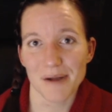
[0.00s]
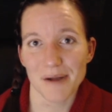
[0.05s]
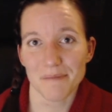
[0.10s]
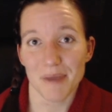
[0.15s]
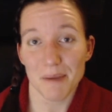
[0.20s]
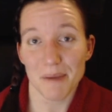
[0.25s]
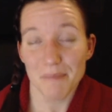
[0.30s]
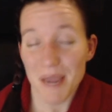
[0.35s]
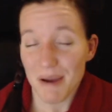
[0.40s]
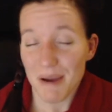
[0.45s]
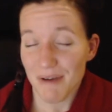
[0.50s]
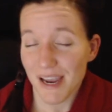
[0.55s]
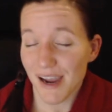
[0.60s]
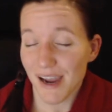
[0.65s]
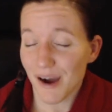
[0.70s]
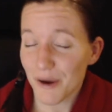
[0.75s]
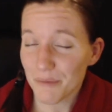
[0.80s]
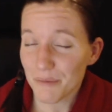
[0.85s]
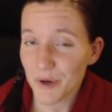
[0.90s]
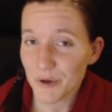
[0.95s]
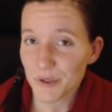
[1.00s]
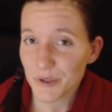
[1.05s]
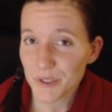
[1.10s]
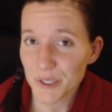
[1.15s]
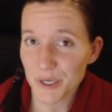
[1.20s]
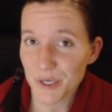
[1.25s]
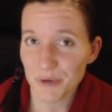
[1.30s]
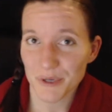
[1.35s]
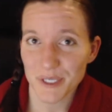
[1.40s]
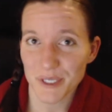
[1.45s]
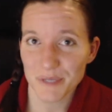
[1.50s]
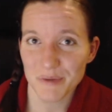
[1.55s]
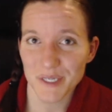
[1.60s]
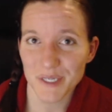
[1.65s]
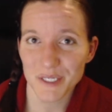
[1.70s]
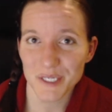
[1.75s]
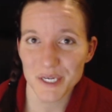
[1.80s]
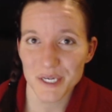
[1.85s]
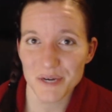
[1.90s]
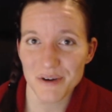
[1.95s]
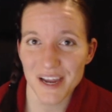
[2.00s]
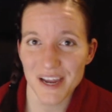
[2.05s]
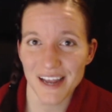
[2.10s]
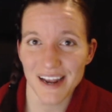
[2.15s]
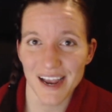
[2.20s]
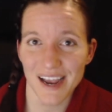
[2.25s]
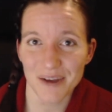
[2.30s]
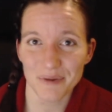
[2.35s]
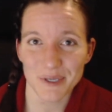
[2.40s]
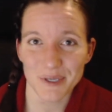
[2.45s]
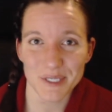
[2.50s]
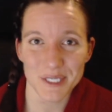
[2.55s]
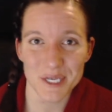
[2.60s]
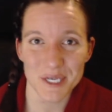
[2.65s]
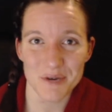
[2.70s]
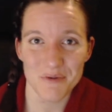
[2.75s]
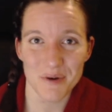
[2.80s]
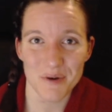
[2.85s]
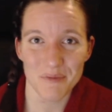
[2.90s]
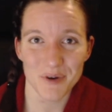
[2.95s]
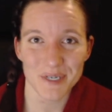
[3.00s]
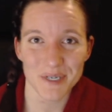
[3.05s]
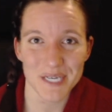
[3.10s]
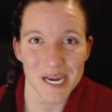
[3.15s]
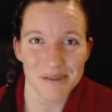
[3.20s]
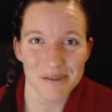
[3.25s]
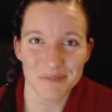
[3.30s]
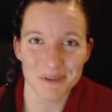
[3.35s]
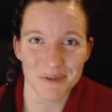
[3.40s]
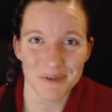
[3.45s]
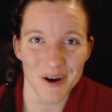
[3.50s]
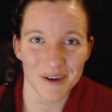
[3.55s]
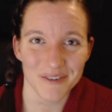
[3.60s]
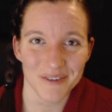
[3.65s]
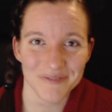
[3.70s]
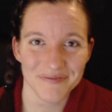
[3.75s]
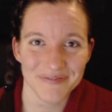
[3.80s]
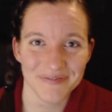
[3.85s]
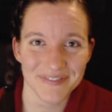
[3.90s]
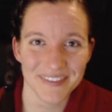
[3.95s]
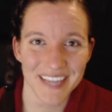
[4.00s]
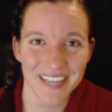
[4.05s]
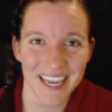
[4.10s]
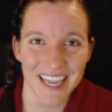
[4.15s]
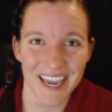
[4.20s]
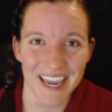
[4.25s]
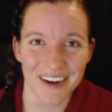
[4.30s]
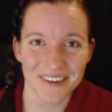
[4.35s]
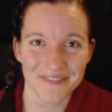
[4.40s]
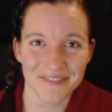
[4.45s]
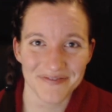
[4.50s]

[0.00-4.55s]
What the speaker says: Merry almost Christmas to you, and I will see you one more time tomorrow. Take care.